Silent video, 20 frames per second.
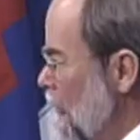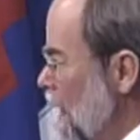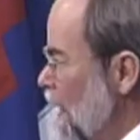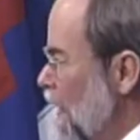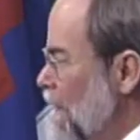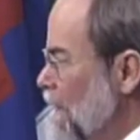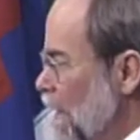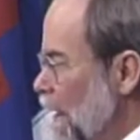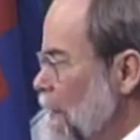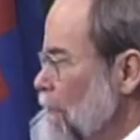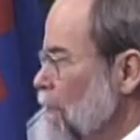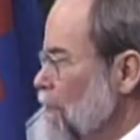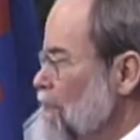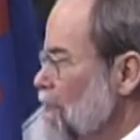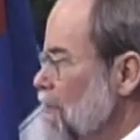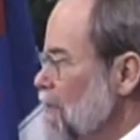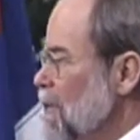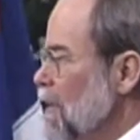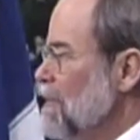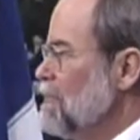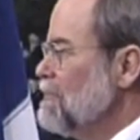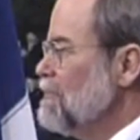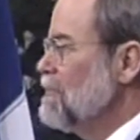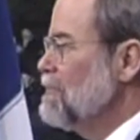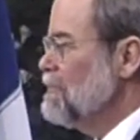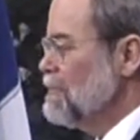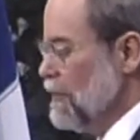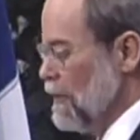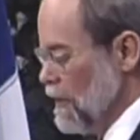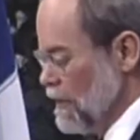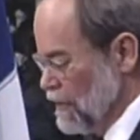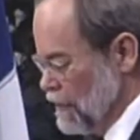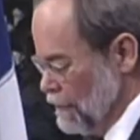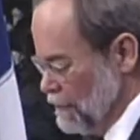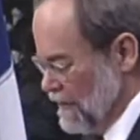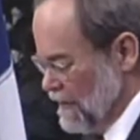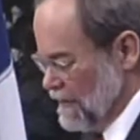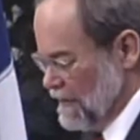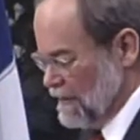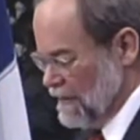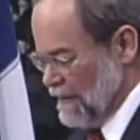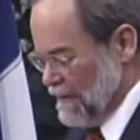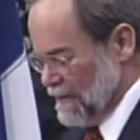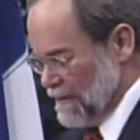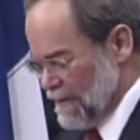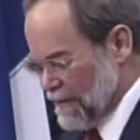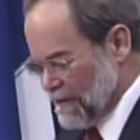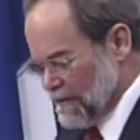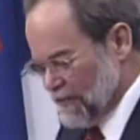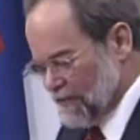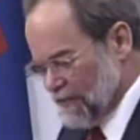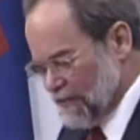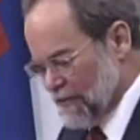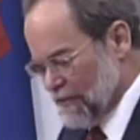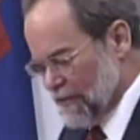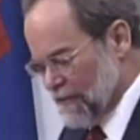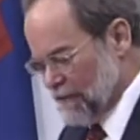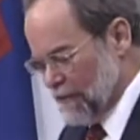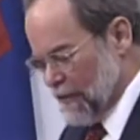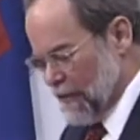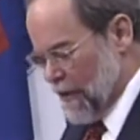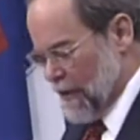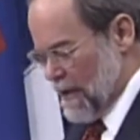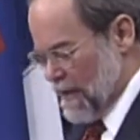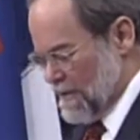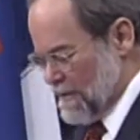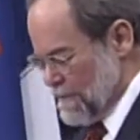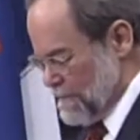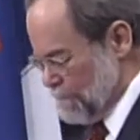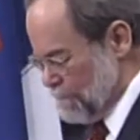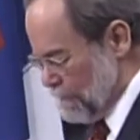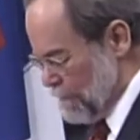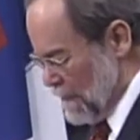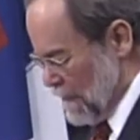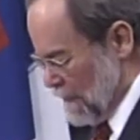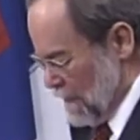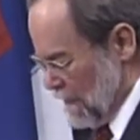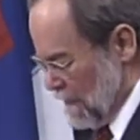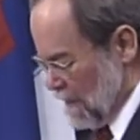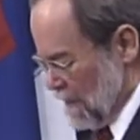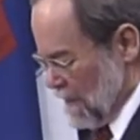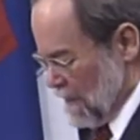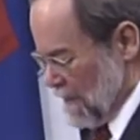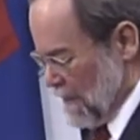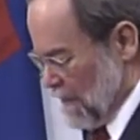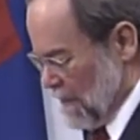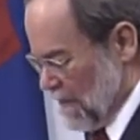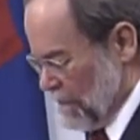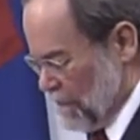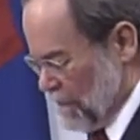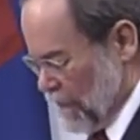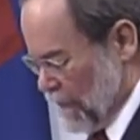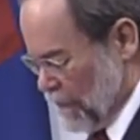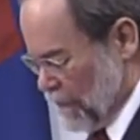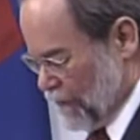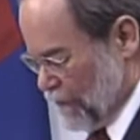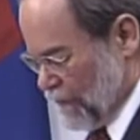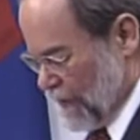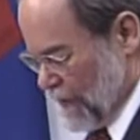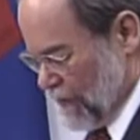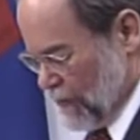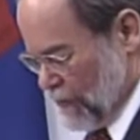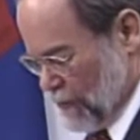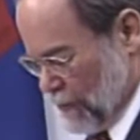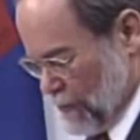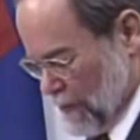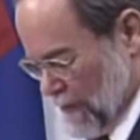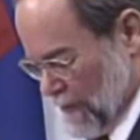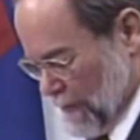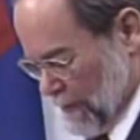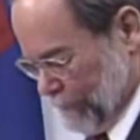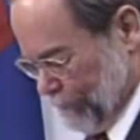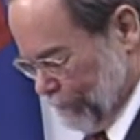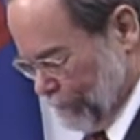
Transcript: And that was Augustine's argument in the City of God in the fifth century.